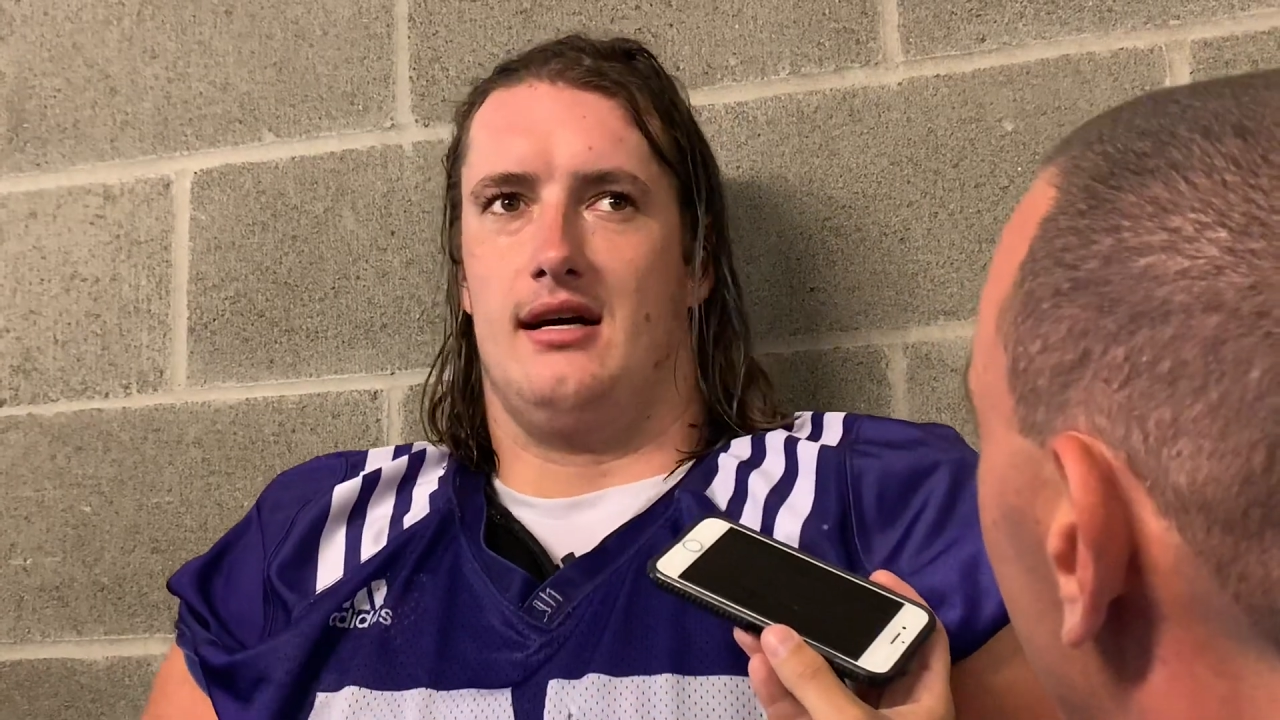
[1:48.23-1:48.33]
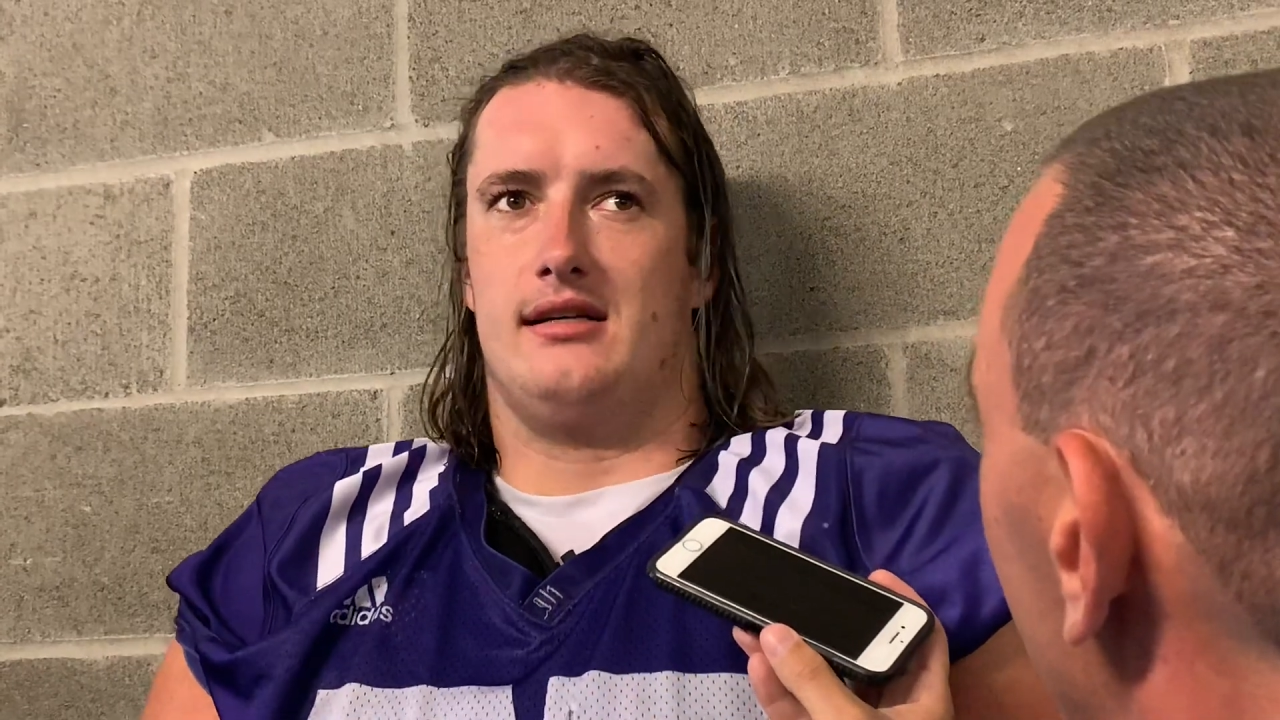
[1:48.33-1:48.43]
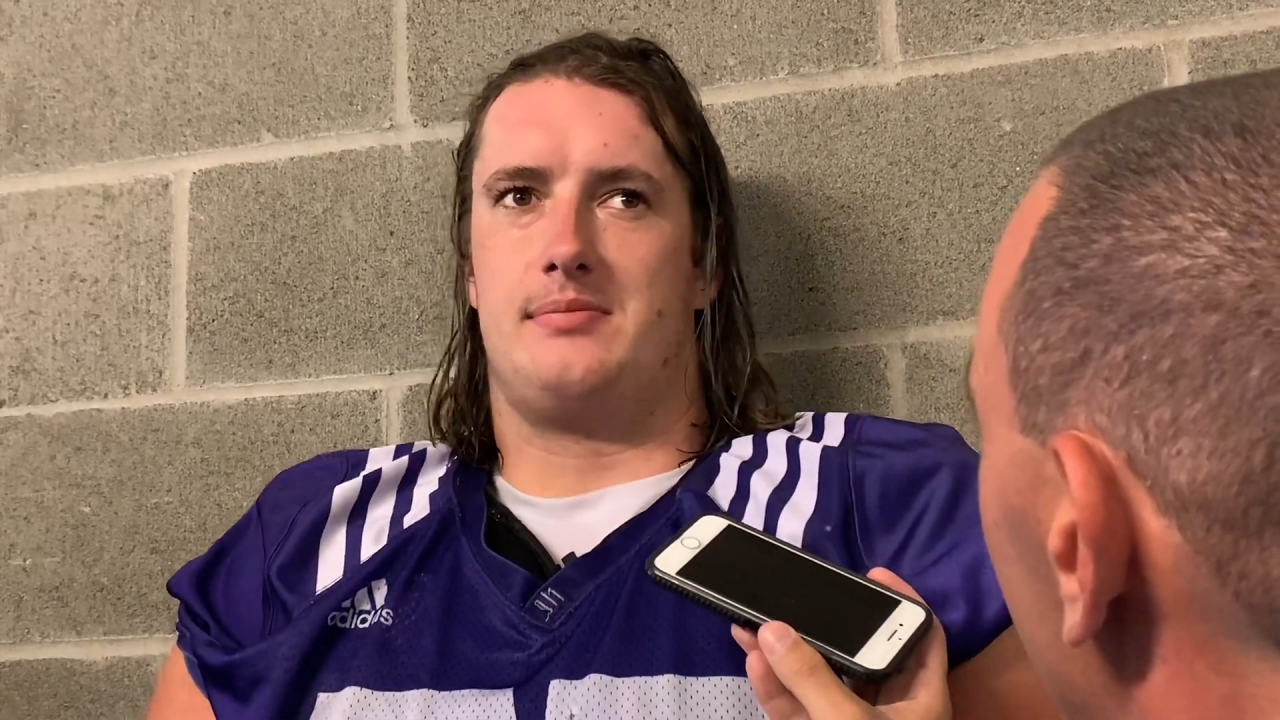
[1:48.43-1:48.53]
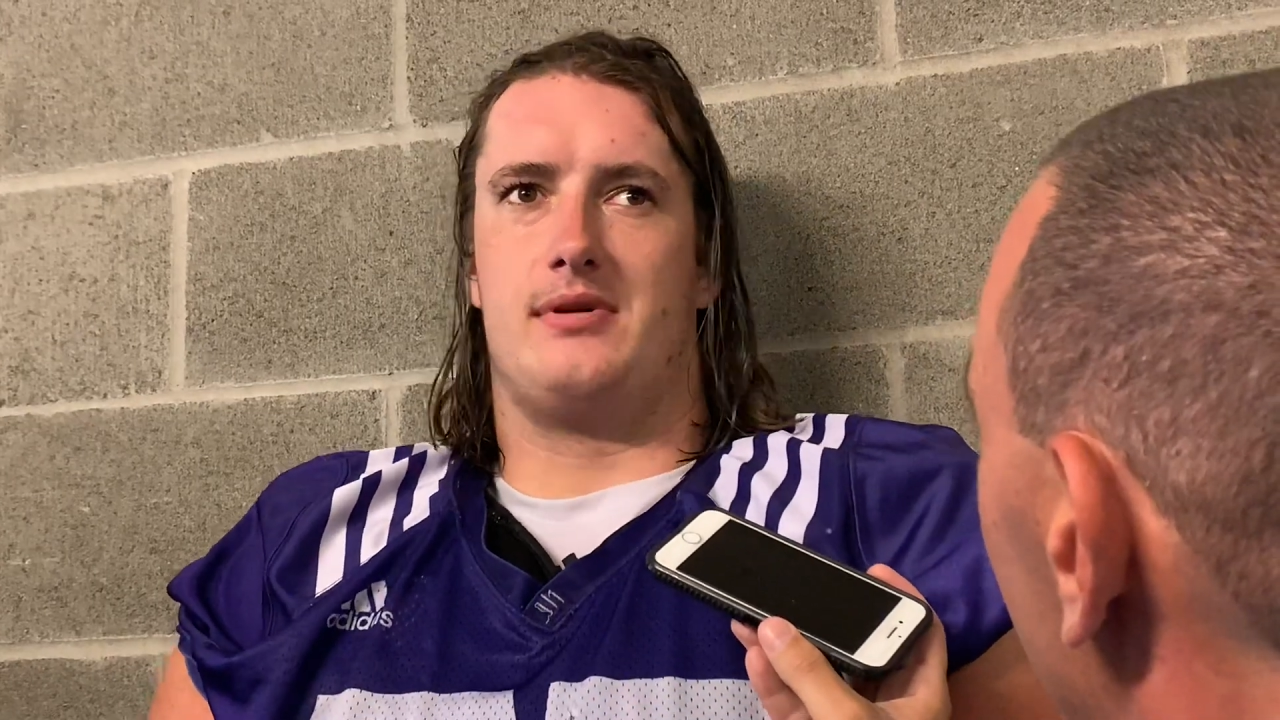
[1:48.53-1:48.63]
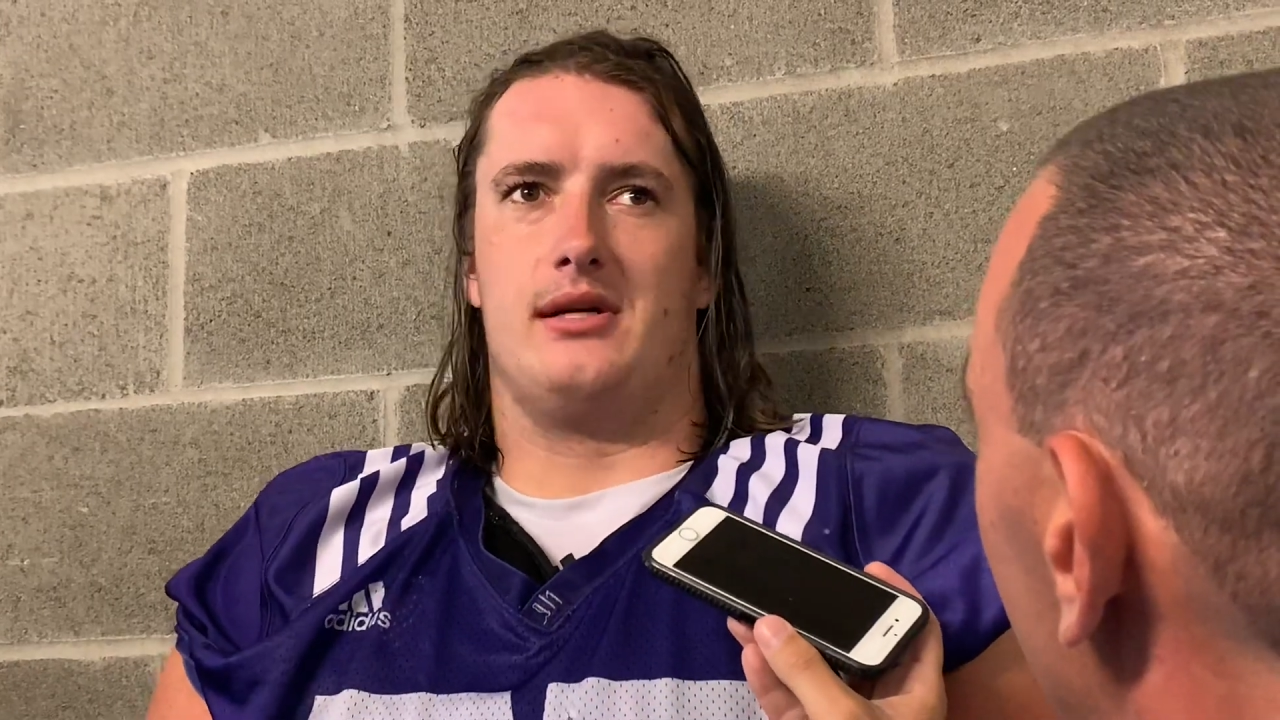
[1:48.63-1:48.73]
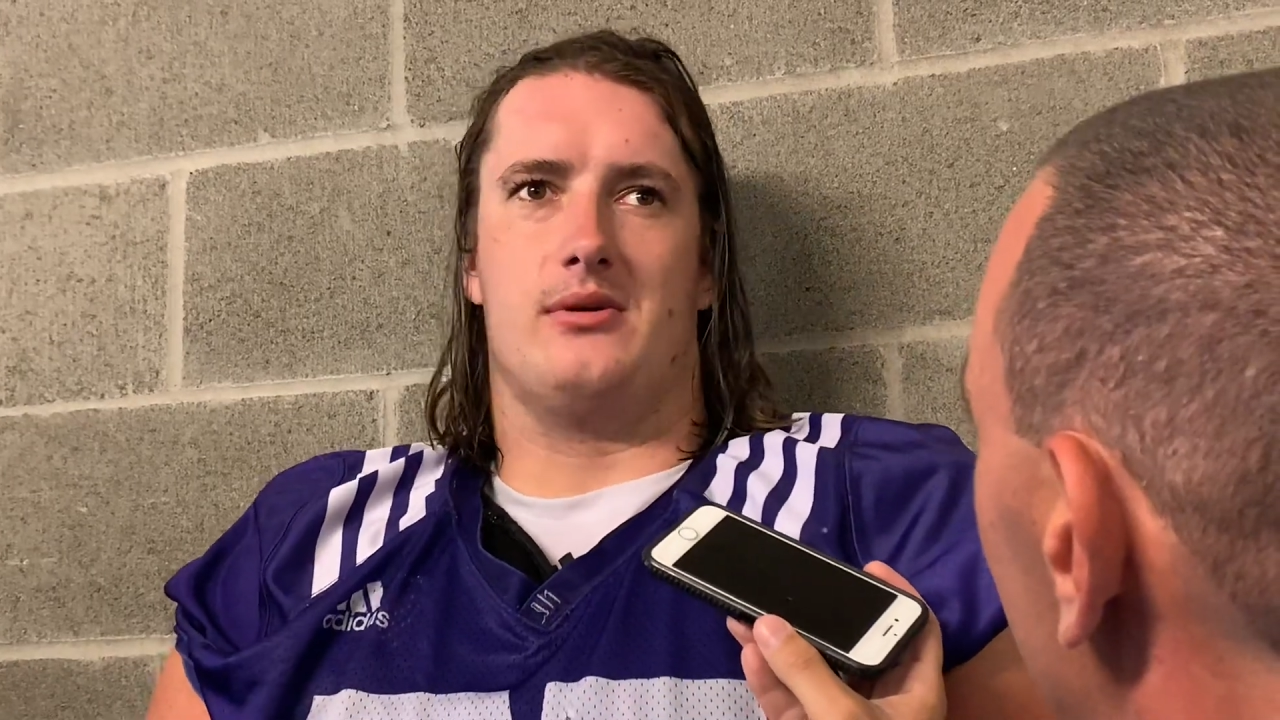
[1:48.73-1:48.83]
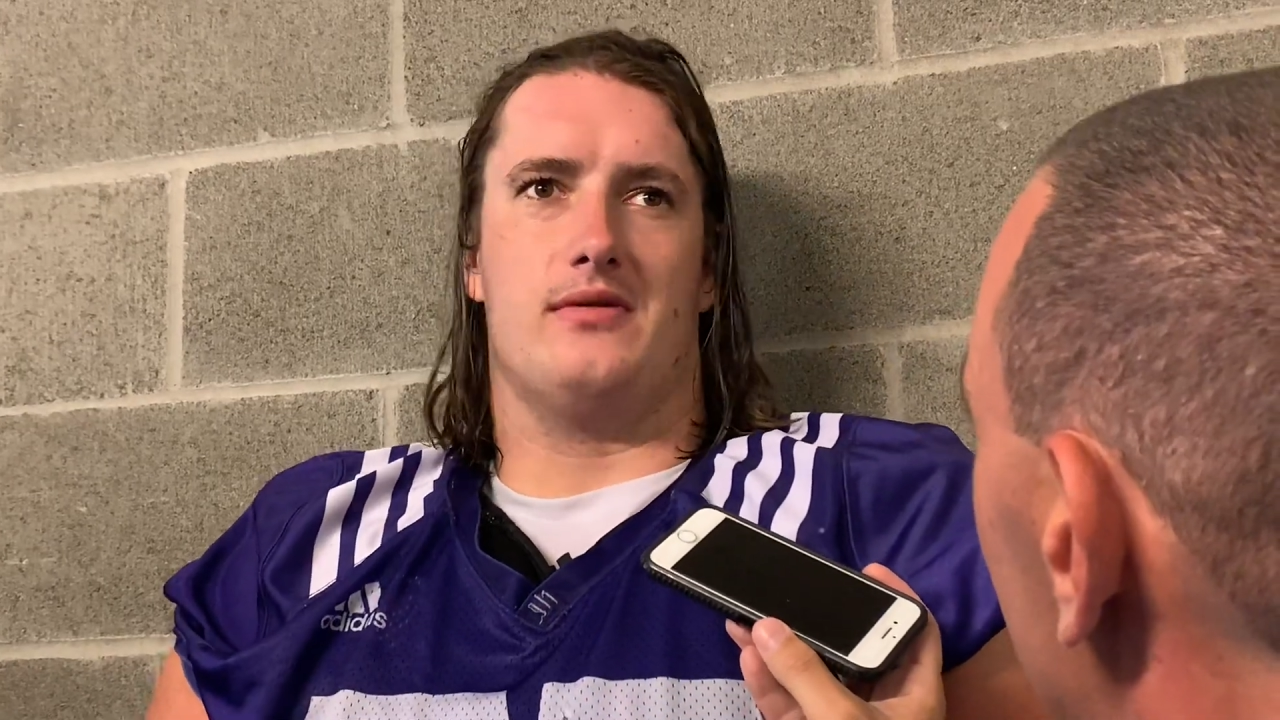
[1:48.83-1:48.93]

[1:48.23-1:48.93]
it's a pretty cool